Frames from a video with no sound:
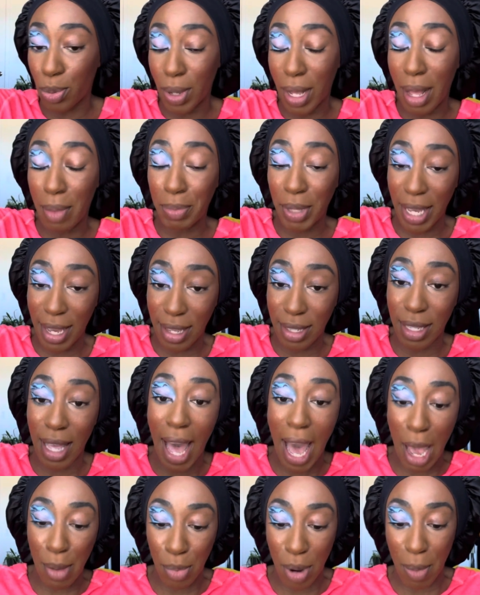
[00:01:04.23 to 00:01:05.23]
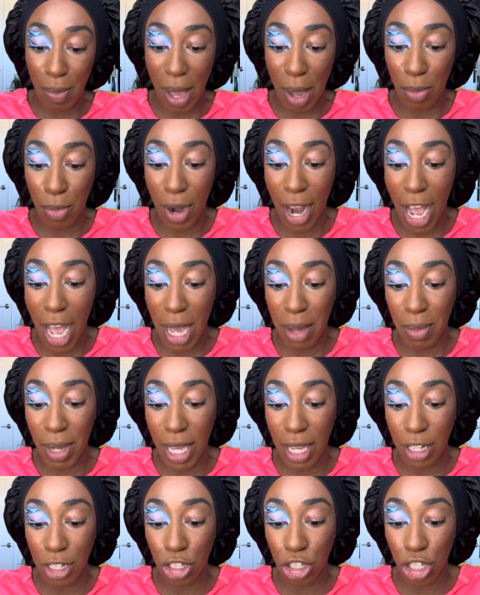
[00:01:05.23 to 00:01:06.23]
Place Eye Prep Eye Prime
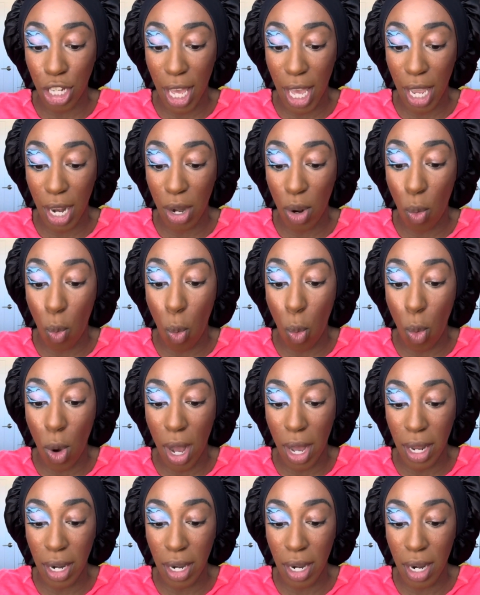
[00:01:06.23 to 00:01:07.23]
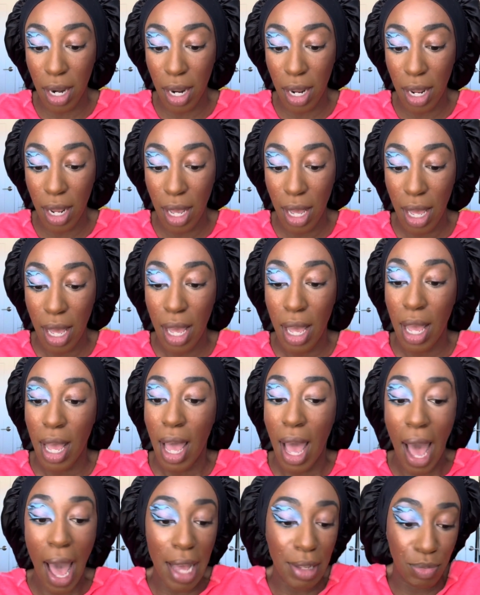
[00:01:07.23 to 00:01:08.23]
in shade 1.
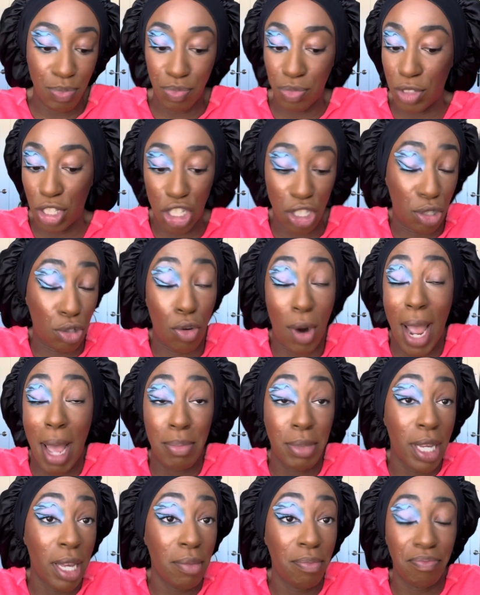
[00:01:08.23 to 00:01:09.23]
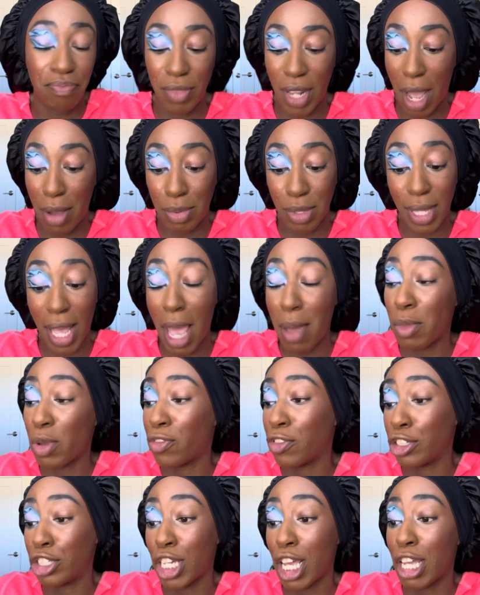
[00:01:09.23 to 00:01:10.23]
I just grabbed it. I was aiming for
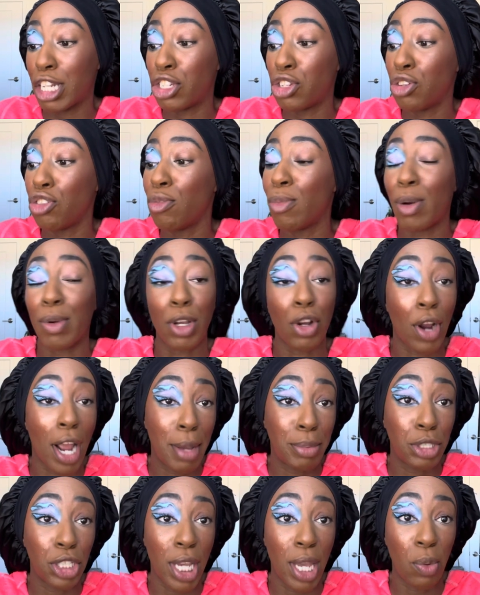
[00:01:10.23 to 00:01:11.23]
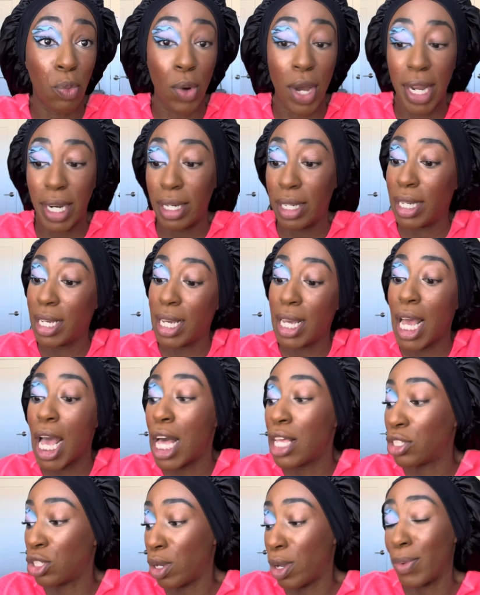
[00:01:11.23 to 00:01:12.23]
shade 2, but we grabbed shade 1.
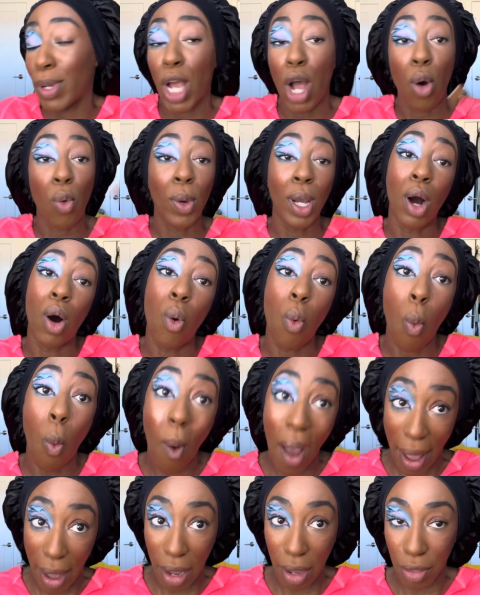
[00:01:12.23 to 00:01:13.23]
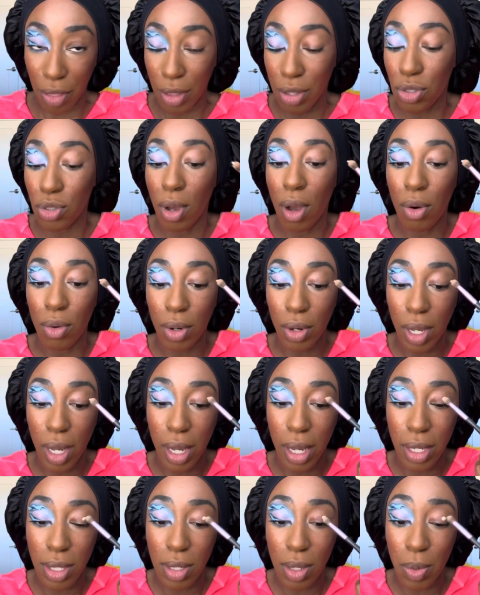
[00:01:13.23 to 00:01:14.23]
So here we go. We're gonna whack this on. Okay,
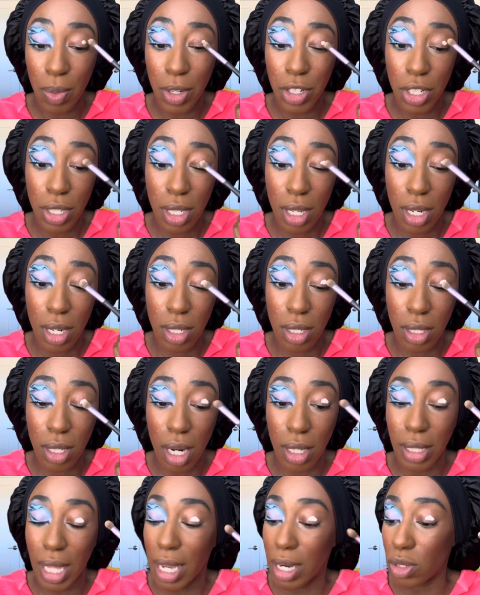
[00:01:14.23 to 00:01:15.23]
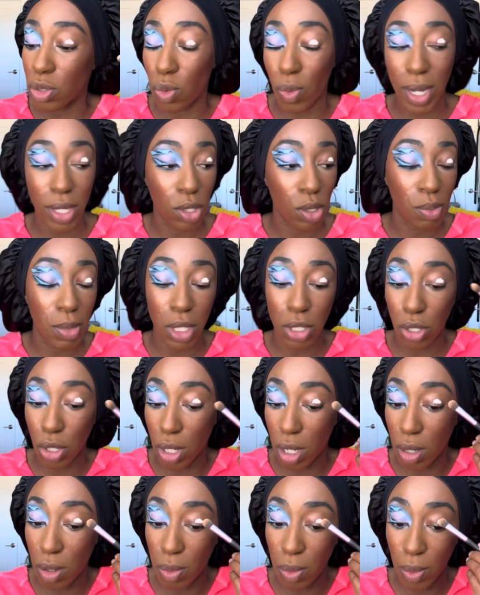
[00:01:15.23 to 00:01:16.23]
so we're just gonna start. That is way too much, girl.